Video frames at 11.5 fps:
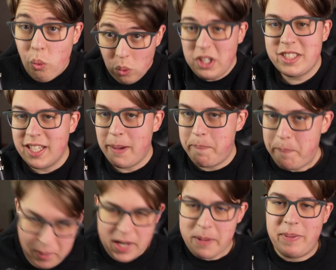What's up,
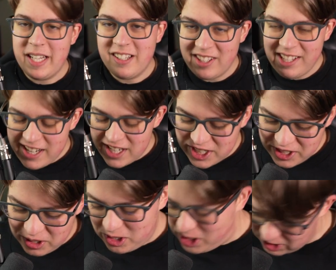Buddy Pillow Nation,
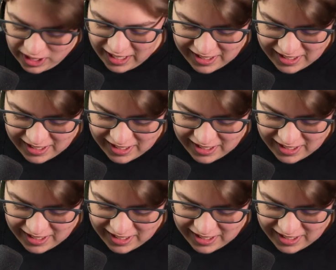or should I